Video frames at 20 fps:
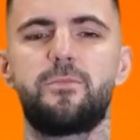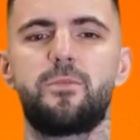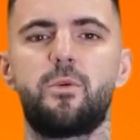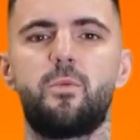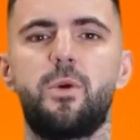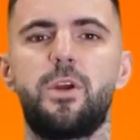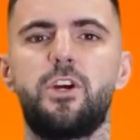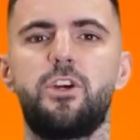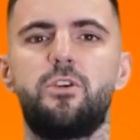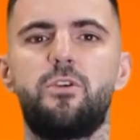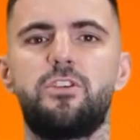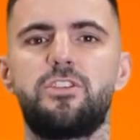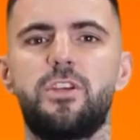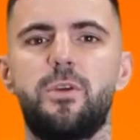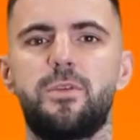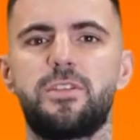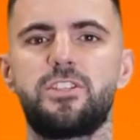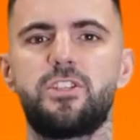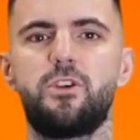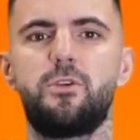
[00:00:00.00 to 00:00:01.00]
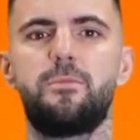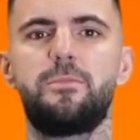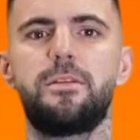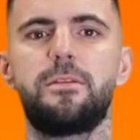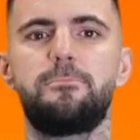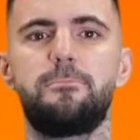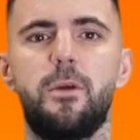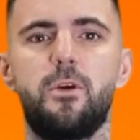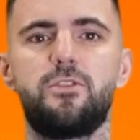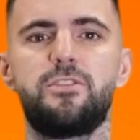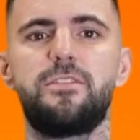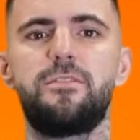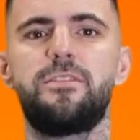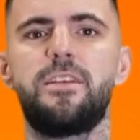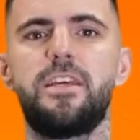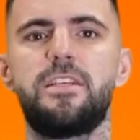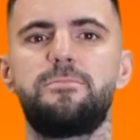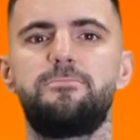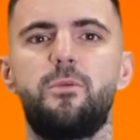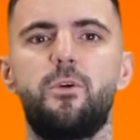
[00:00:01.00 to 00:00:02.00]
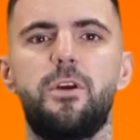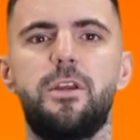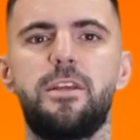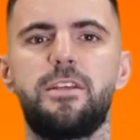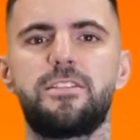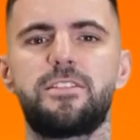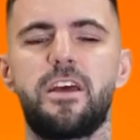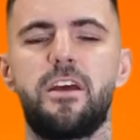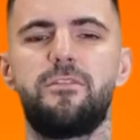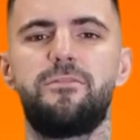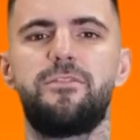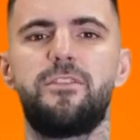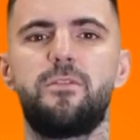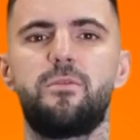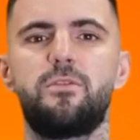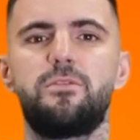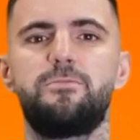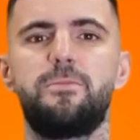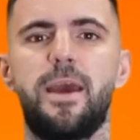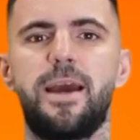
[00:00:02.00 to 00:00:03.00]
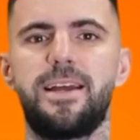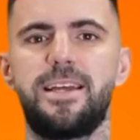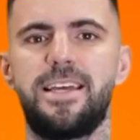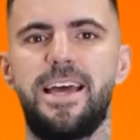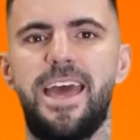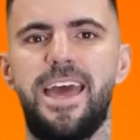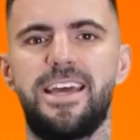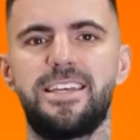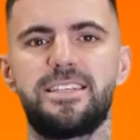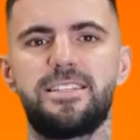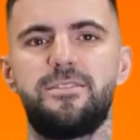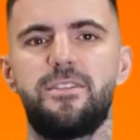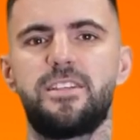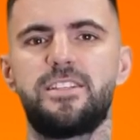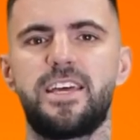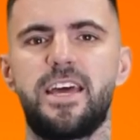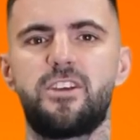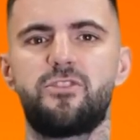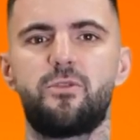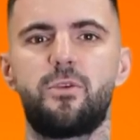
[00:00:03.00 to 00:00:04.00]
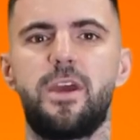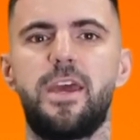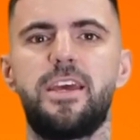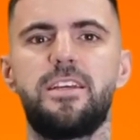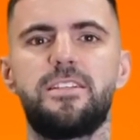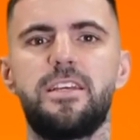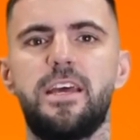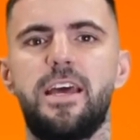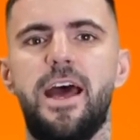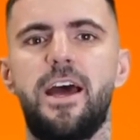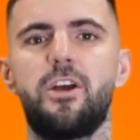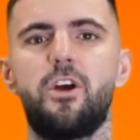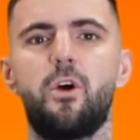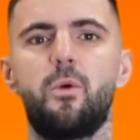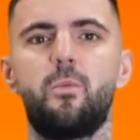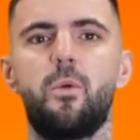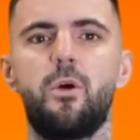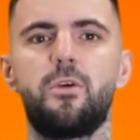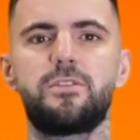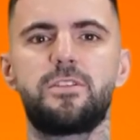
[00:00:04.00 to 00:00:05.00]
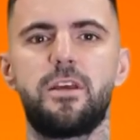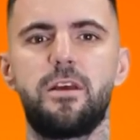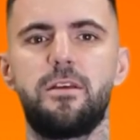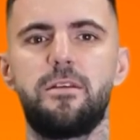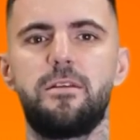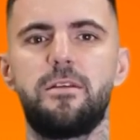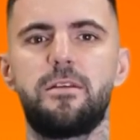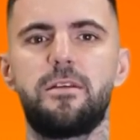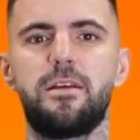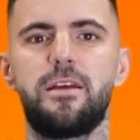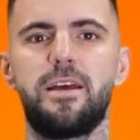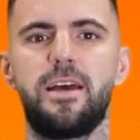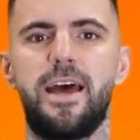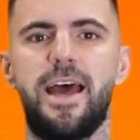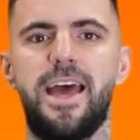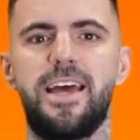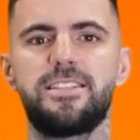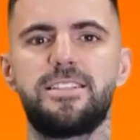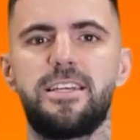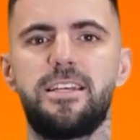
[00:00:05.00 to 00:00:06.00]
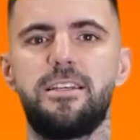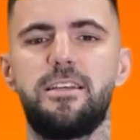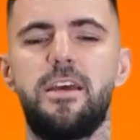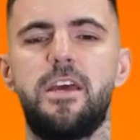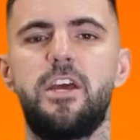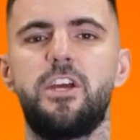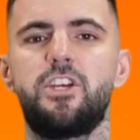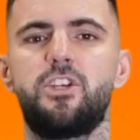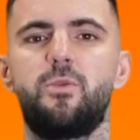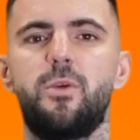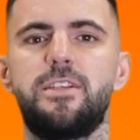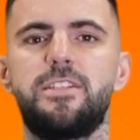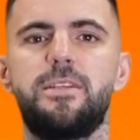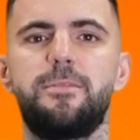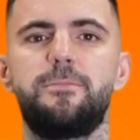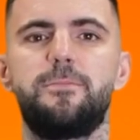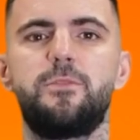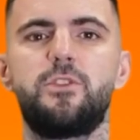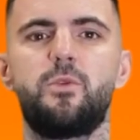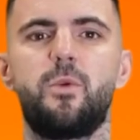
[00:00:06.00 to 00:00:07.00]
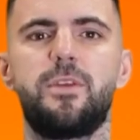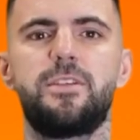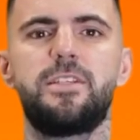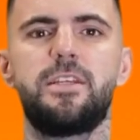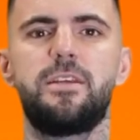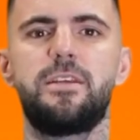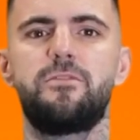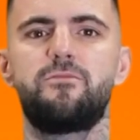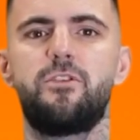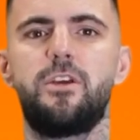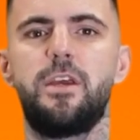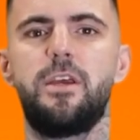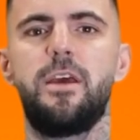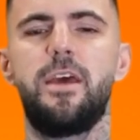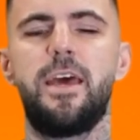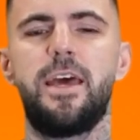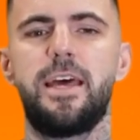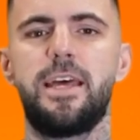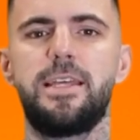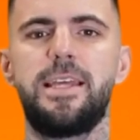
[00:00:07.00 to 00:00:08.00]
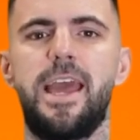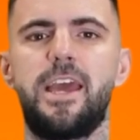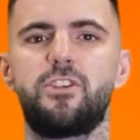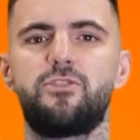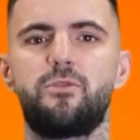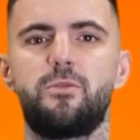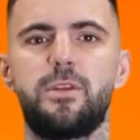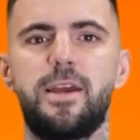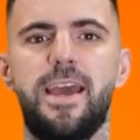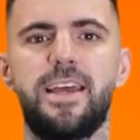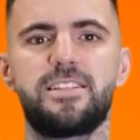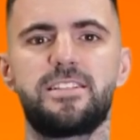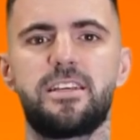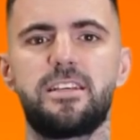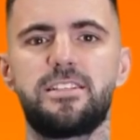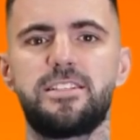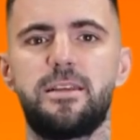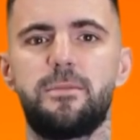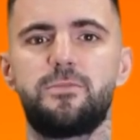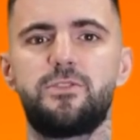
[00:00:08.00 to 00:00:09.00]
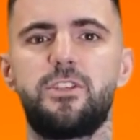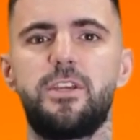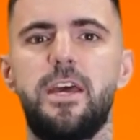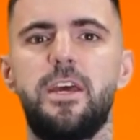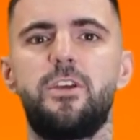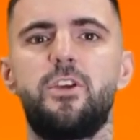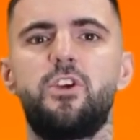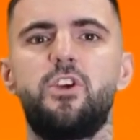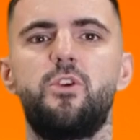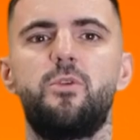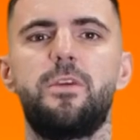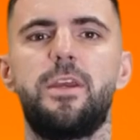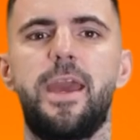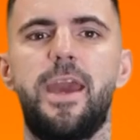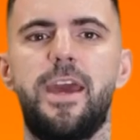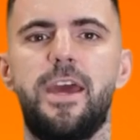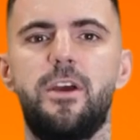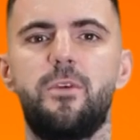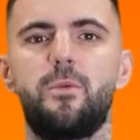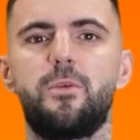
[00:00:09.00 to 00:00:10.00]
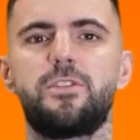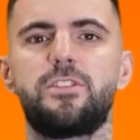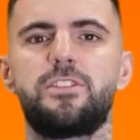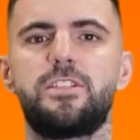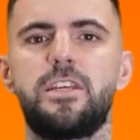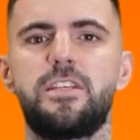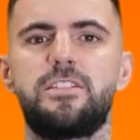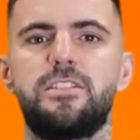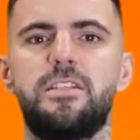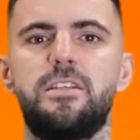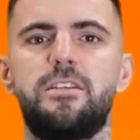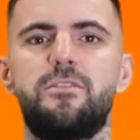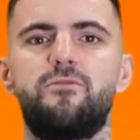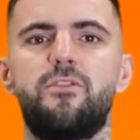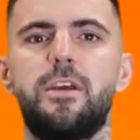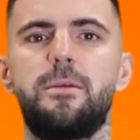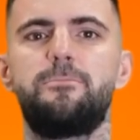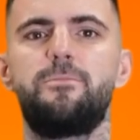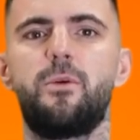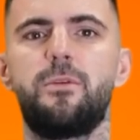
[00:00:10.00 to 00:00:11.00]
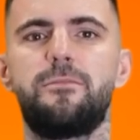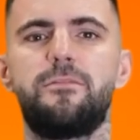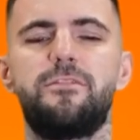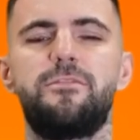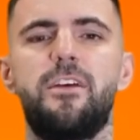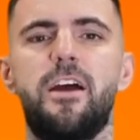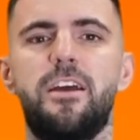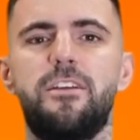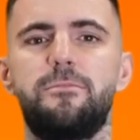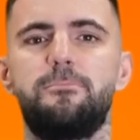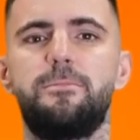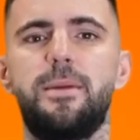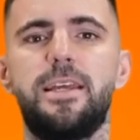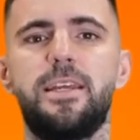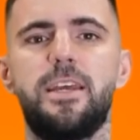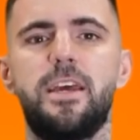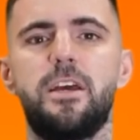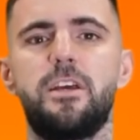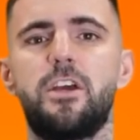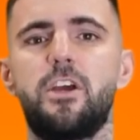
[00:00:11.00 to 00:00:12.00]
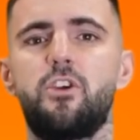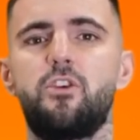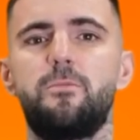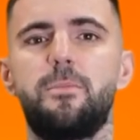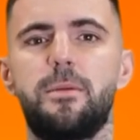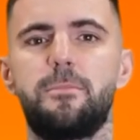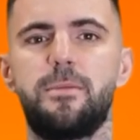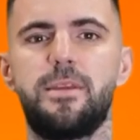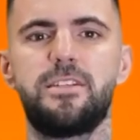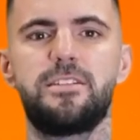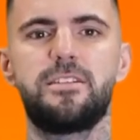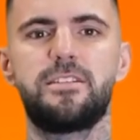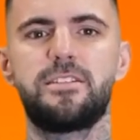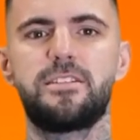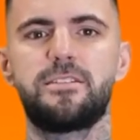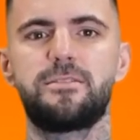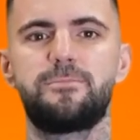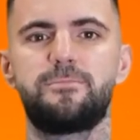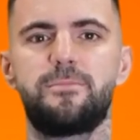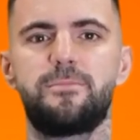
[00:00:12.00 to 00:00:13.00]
We can also assume that most of these boilers are fueled by gas for central heating and hot water, as in 2023, natural gas consumption in the UK was 63.5 billion cubic meters.